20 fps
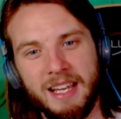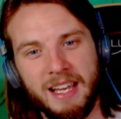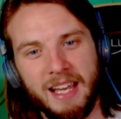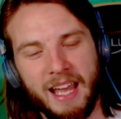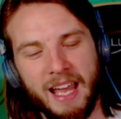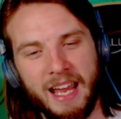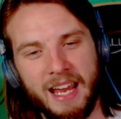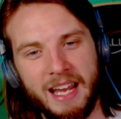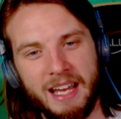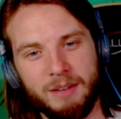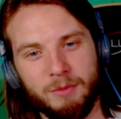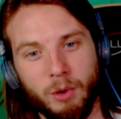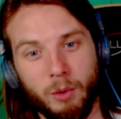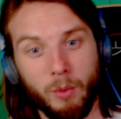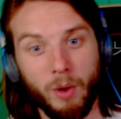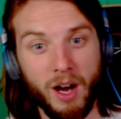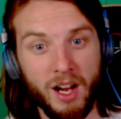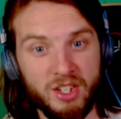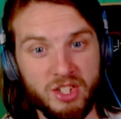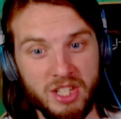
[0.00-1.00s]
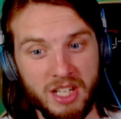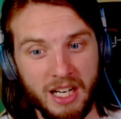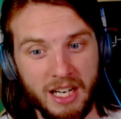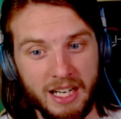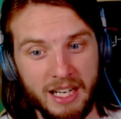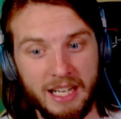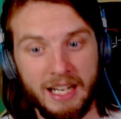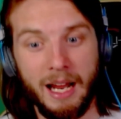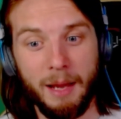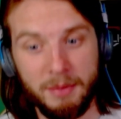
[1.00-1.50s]
and we're watching it,
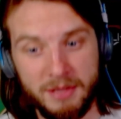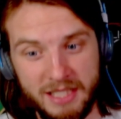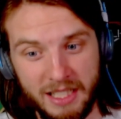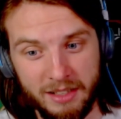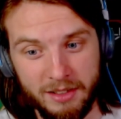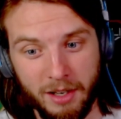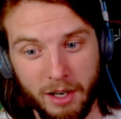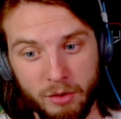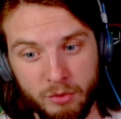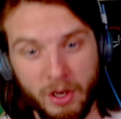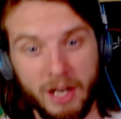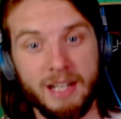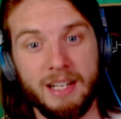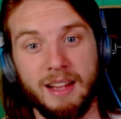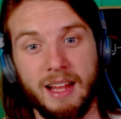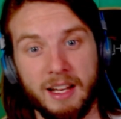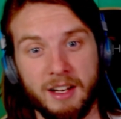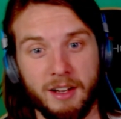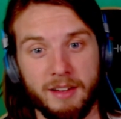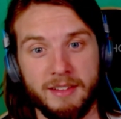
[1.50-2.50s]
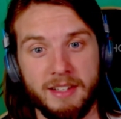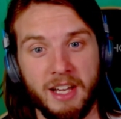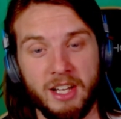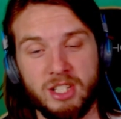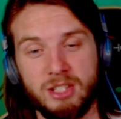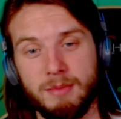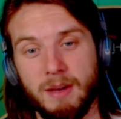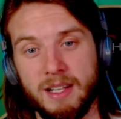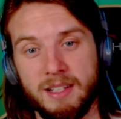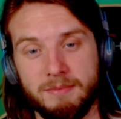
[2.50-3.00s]
and I'm sitting already, like, on the edge
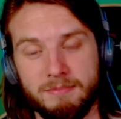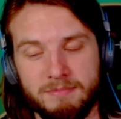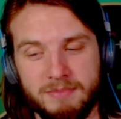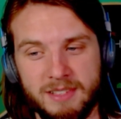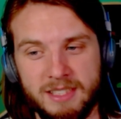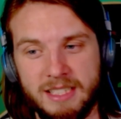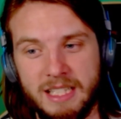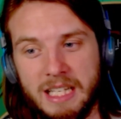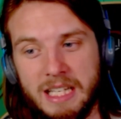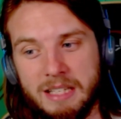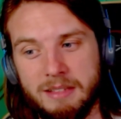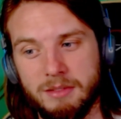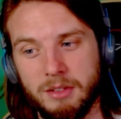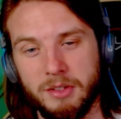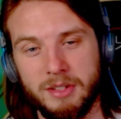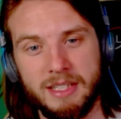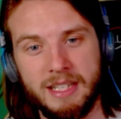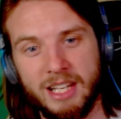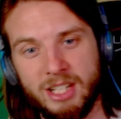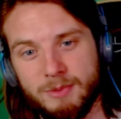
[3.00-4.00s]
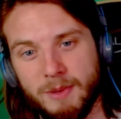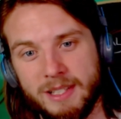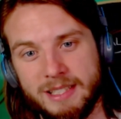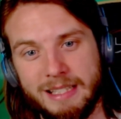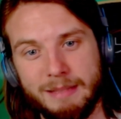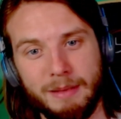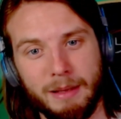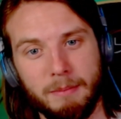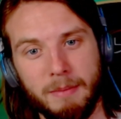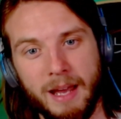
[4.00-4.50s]
of my seat or the edge of my
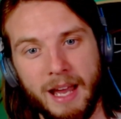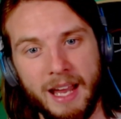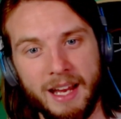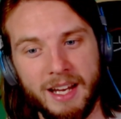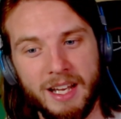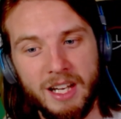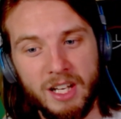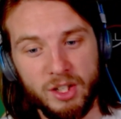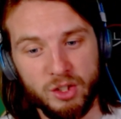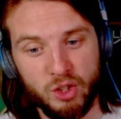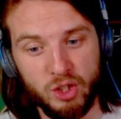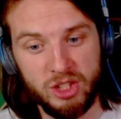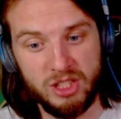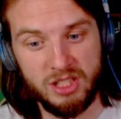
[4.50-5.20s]
sleeping bag, just